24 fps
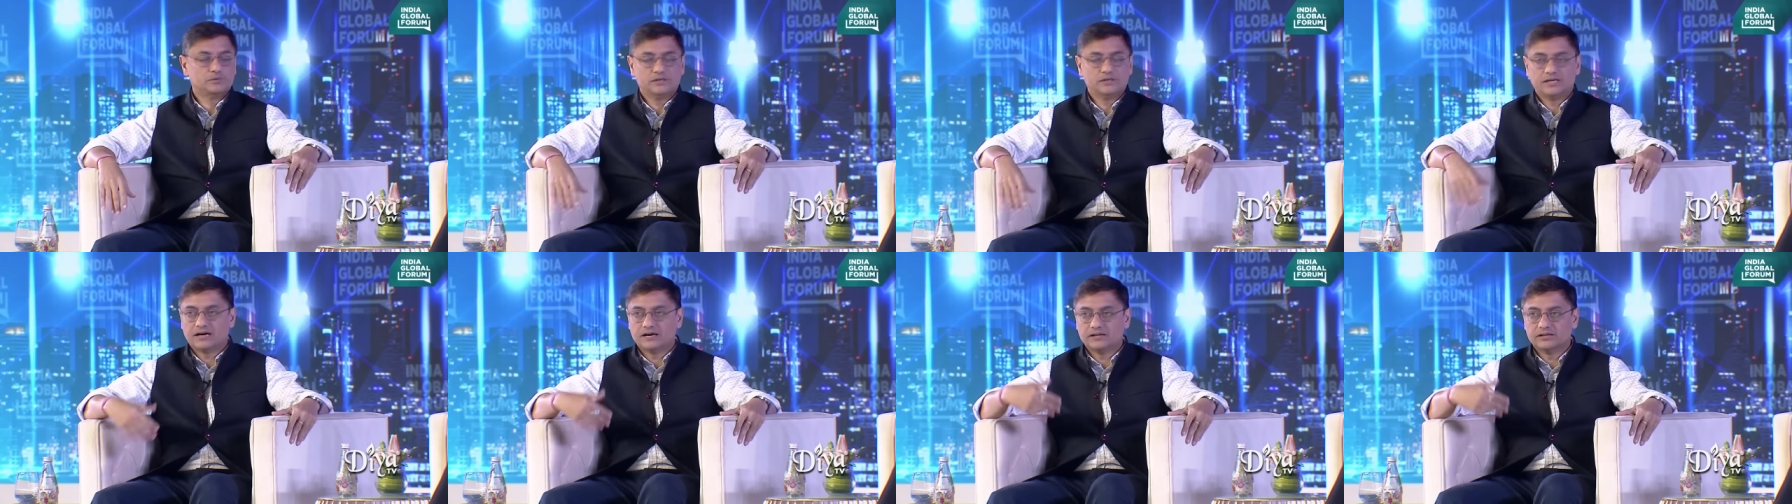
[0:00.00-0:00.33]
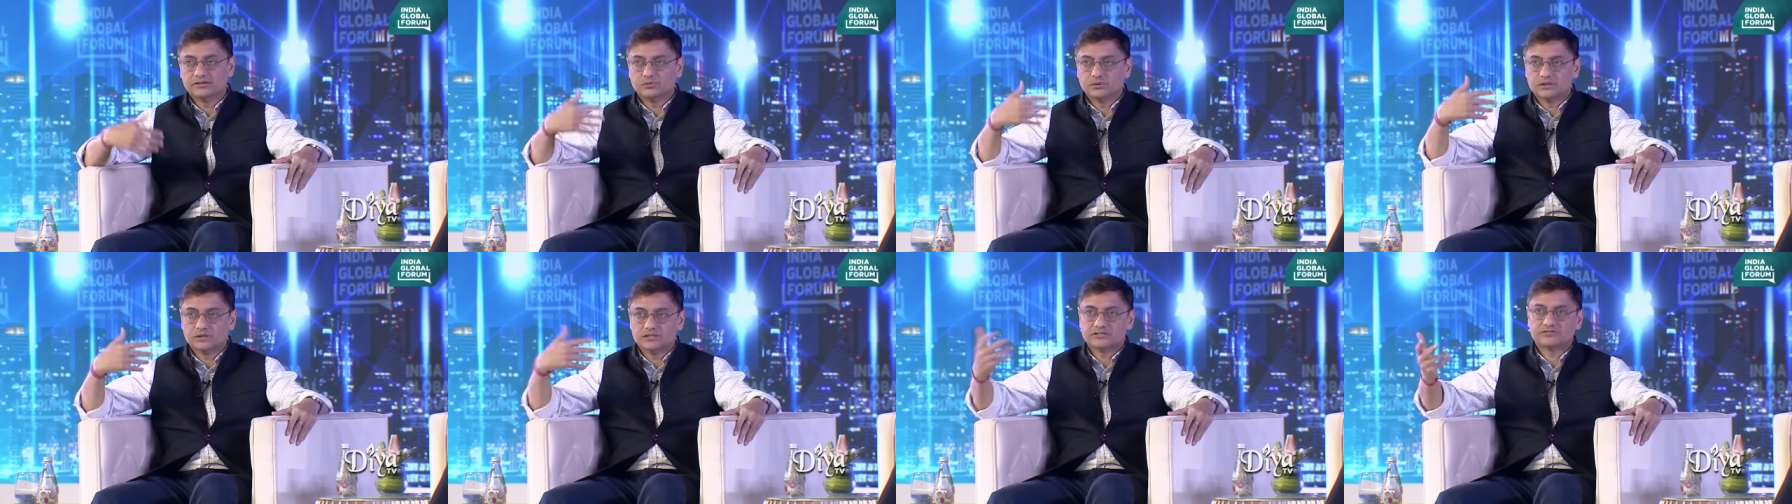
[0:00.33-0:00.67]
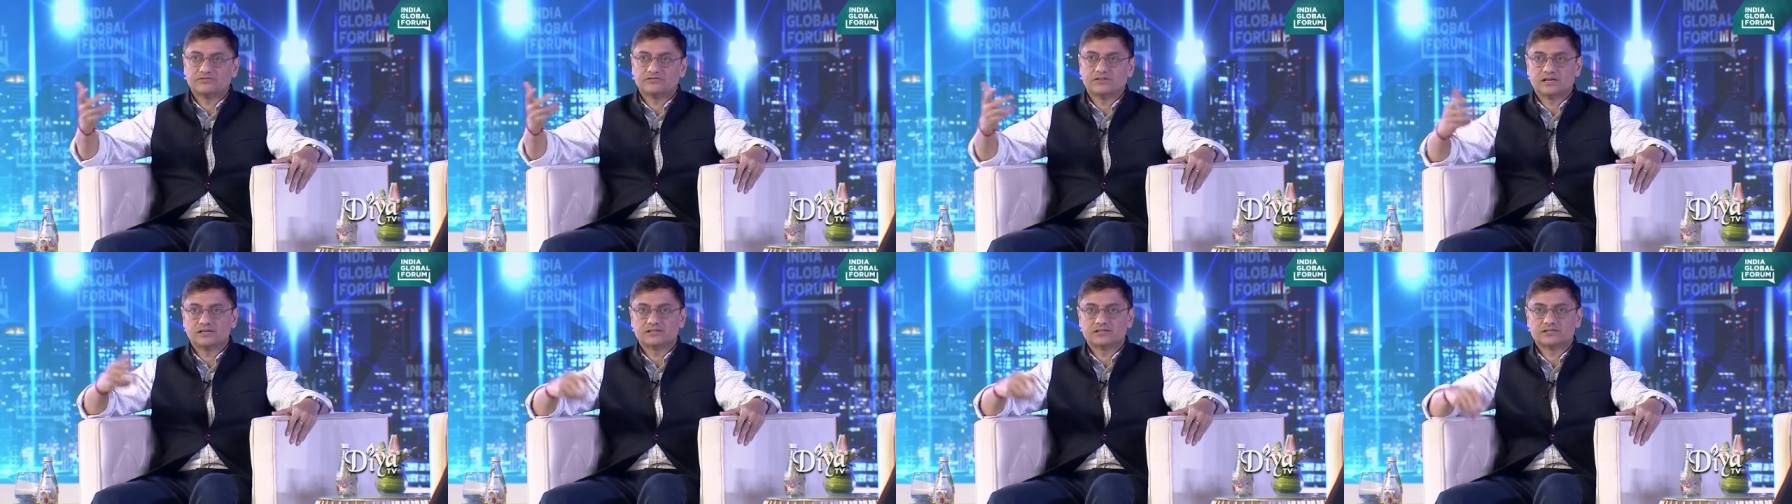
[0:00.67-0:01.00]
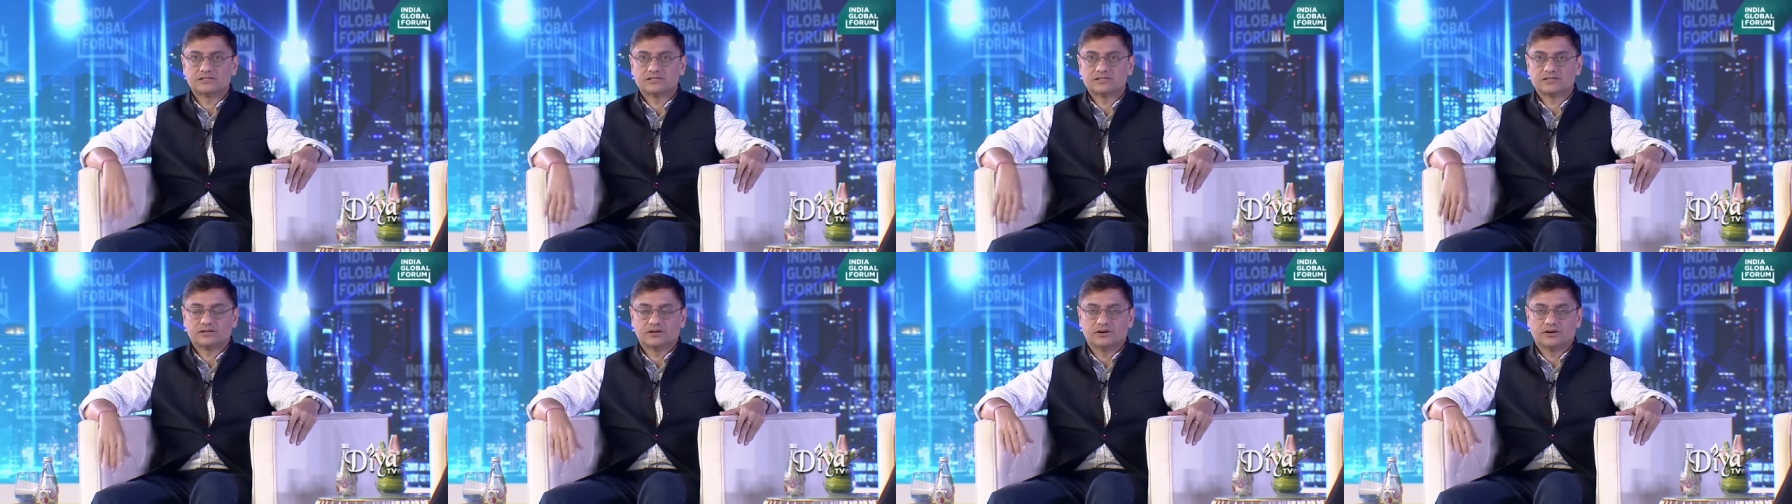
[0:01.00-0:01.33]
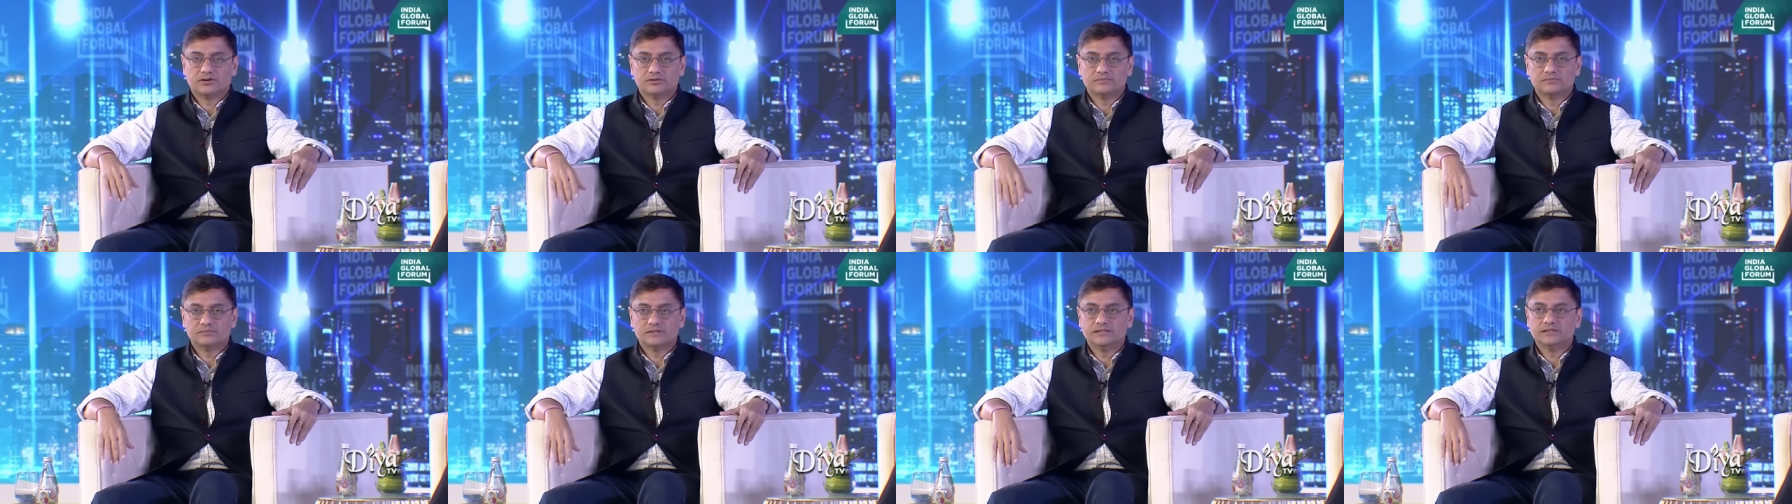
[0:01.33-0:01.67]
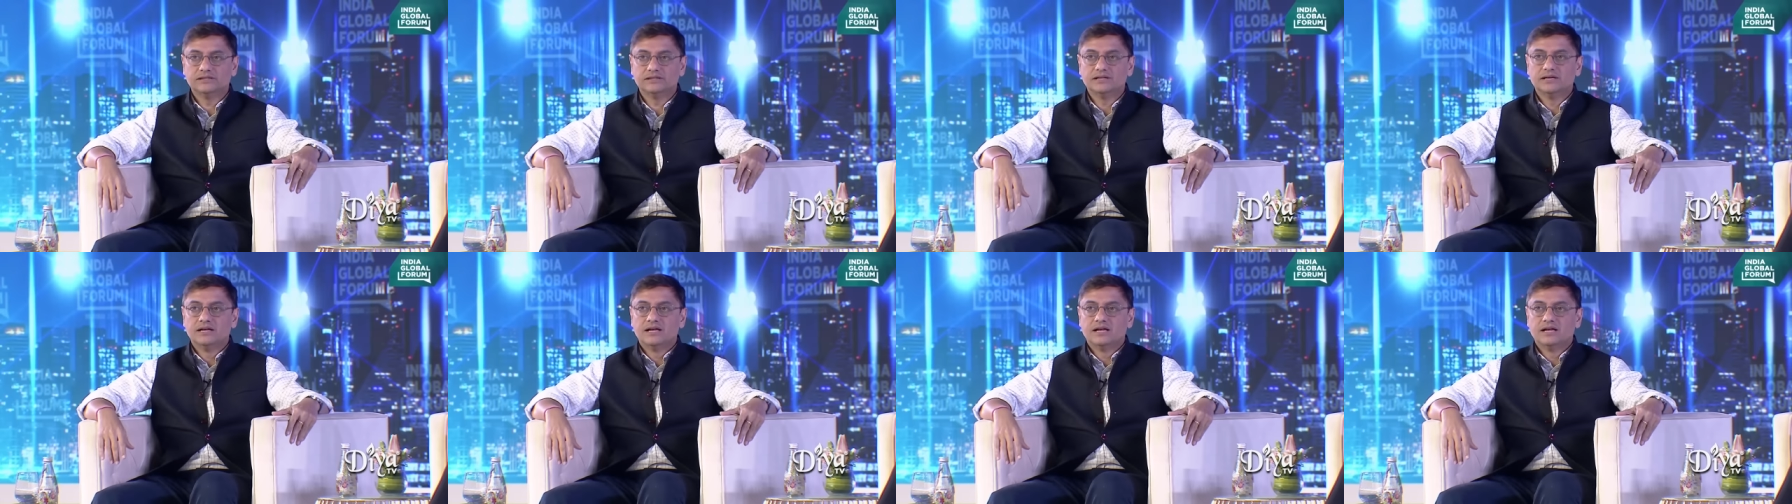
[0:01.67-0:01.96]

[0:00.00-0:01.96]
We are the world's fastest economy